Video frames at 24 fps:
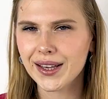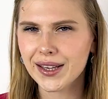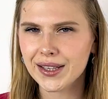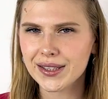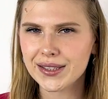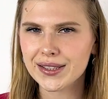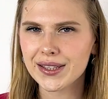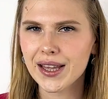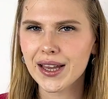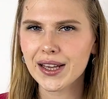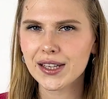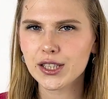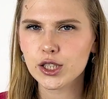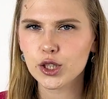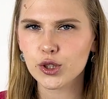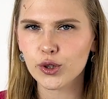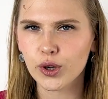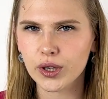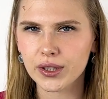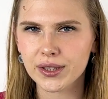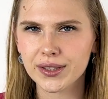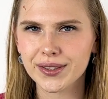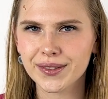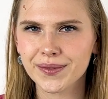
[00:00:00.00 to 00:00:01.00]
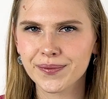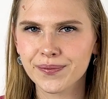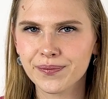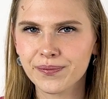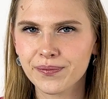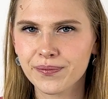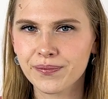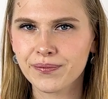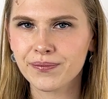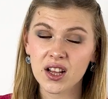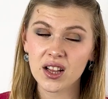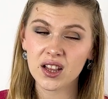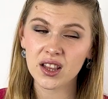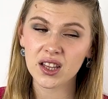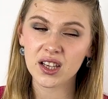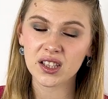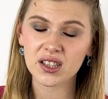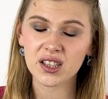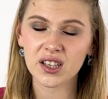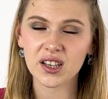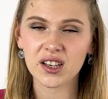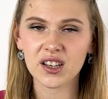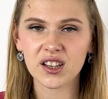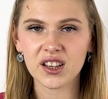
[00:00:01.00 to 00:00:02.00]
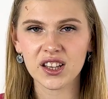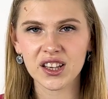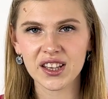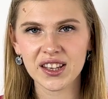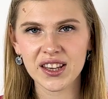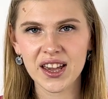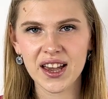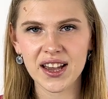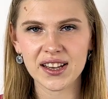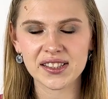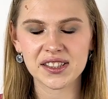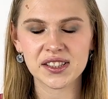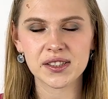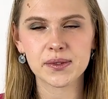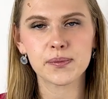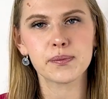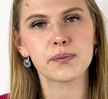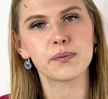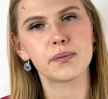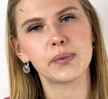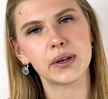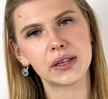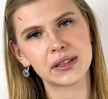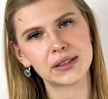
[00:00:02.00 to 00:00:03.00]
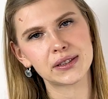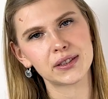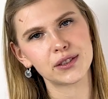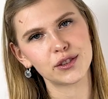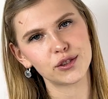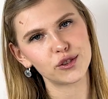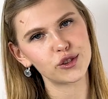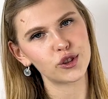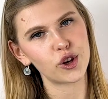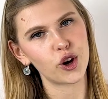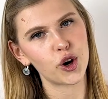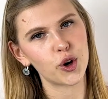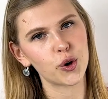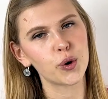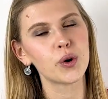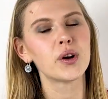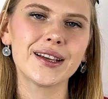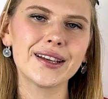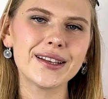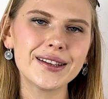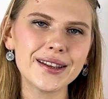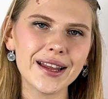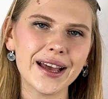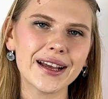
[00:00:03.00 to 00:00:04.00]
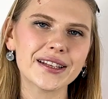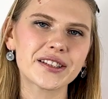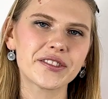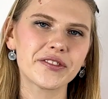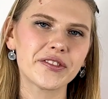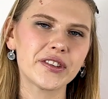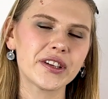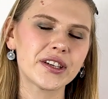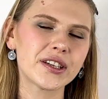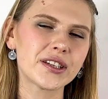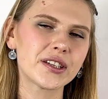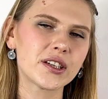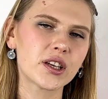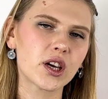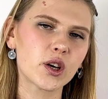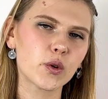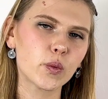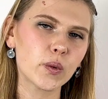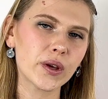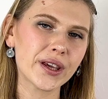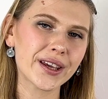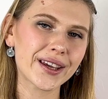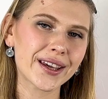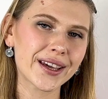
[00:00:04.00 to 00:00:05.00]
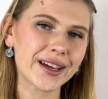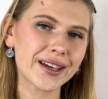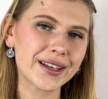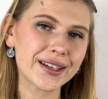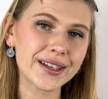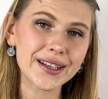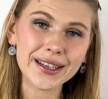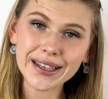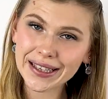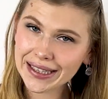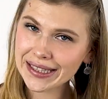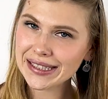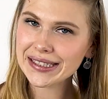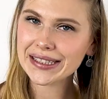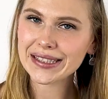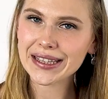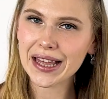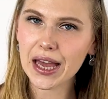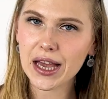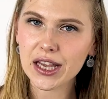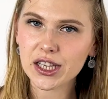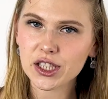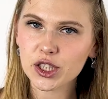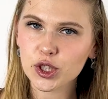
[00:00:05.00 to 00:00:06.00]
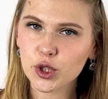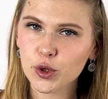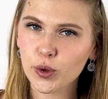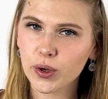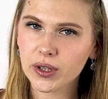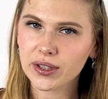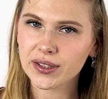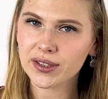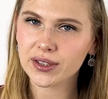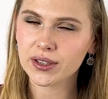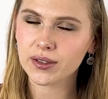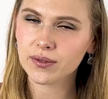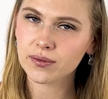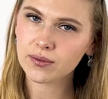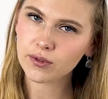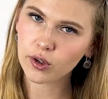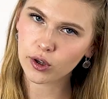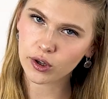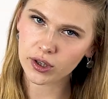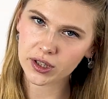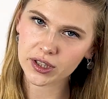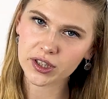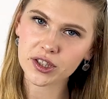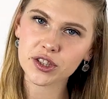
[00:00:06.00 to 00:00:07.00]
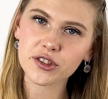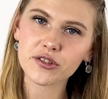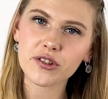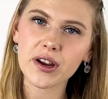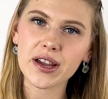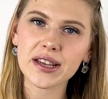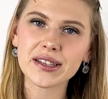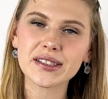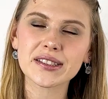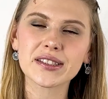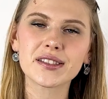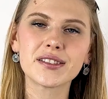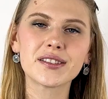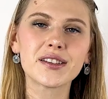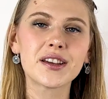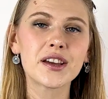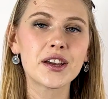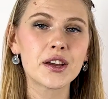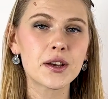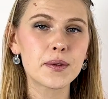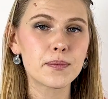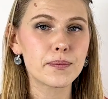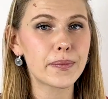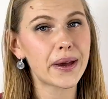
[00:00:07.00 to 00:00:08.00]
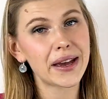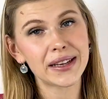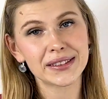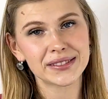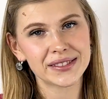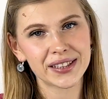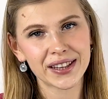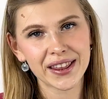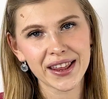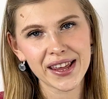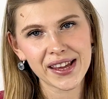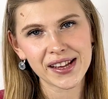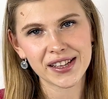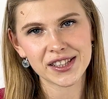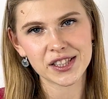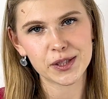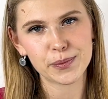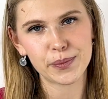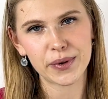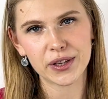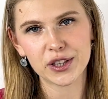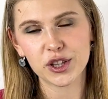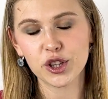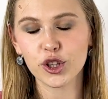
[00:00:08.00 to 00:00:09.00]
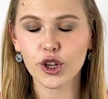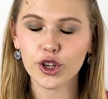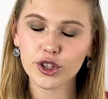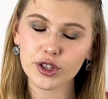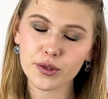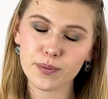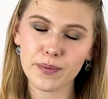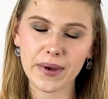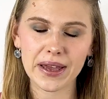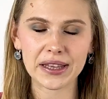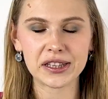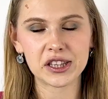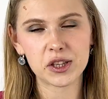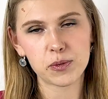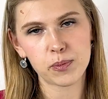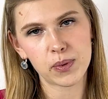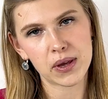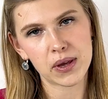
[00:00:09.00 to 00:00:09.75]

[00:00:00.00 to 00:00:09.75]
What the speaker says: Iztaisnot? Literally yes, but no. In Latvian we can iztaisnot, or straighten, bent things, but not bent